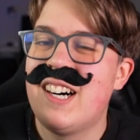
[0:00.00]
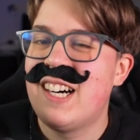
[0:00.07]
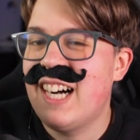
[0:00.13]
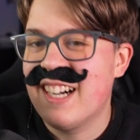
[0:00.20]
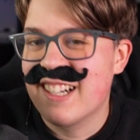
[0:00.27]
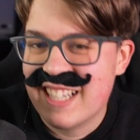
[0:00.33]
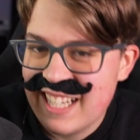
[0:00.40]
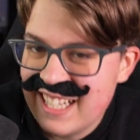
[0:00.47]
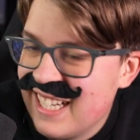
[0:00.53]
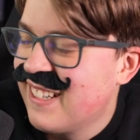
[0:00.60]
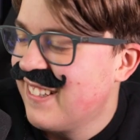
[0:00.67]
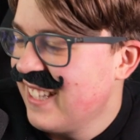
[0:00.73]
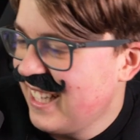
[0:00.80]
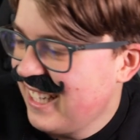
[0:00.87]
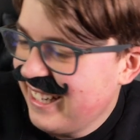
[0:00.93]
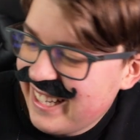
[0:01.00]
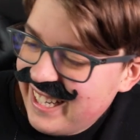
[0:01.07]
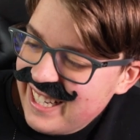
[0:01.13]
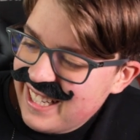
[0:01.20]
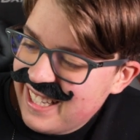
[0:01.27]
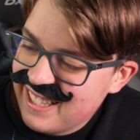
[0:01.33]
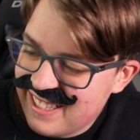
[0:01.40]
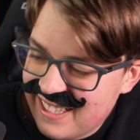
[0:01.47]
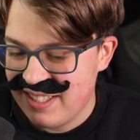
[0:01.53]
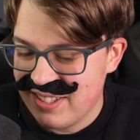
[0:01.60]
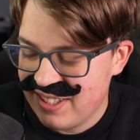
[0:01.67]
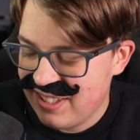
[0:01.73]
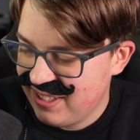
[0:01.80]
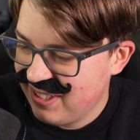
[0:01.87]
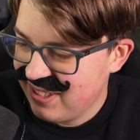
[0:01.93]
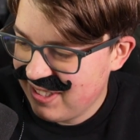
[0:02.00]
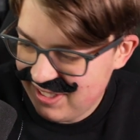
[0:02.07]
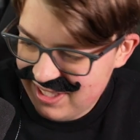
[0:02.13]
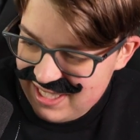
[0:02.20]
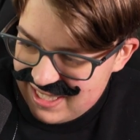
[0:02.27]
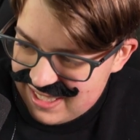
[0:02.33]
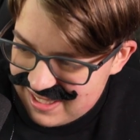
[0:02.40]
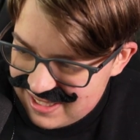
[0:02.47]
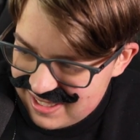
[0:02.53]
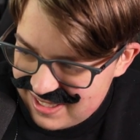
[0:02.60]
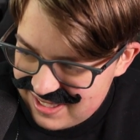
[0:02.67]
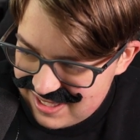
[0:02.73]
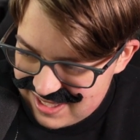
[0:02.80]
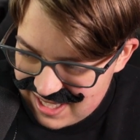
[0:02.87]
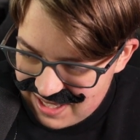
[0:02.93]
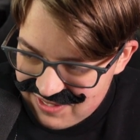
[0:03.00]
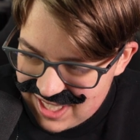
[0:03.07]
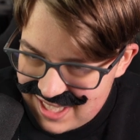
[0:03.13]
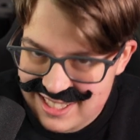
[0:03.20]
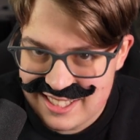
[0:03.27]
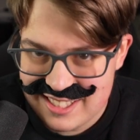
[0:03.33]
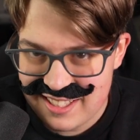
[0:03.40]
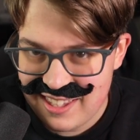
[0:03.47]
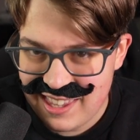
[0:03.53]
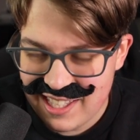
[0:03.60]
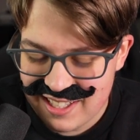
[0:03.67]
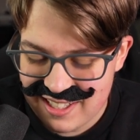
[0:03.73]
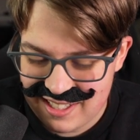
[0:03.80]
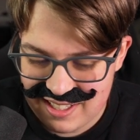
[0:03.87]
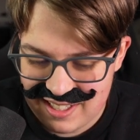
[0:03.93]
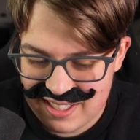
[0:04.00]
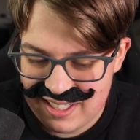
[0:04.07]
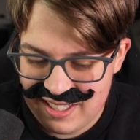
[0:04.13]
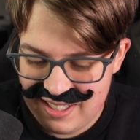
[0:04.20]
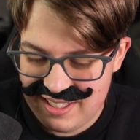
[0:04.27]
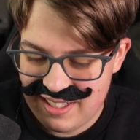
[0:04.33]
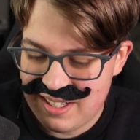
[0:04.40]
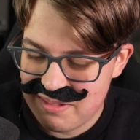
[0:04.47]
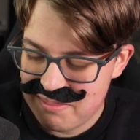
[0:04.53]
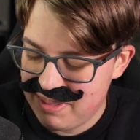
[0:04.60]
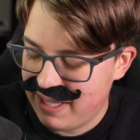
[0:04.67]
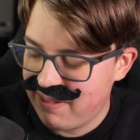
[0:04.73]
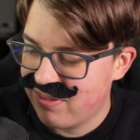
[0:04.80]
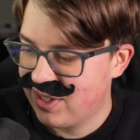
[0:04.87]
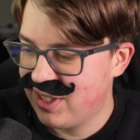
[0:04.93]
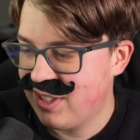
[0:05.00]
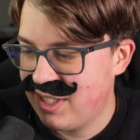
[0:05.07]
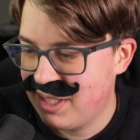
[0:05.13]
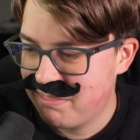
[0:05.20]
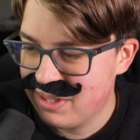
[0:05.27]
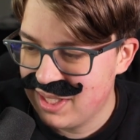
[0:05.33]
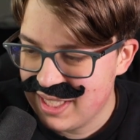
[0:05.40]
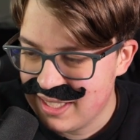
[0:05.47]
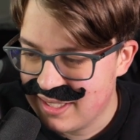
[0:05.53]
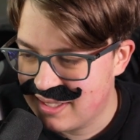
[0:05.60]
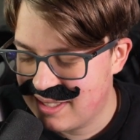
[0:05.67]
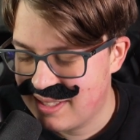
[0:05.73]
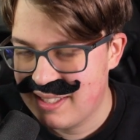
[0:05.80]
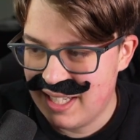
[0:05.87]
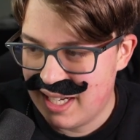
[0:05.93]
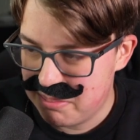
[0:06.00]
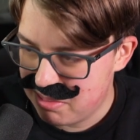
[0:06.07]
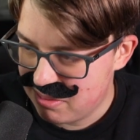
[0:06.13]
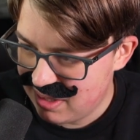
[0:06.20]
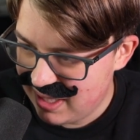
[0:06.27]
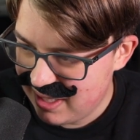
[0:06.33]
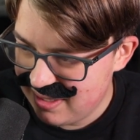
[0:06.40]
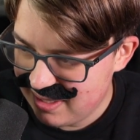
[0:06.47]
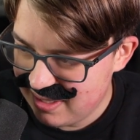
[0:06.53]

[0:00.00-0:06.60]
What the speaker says: Oh, okay, I really like, you know the subtitles, I think, are made for the Japanese dub, right?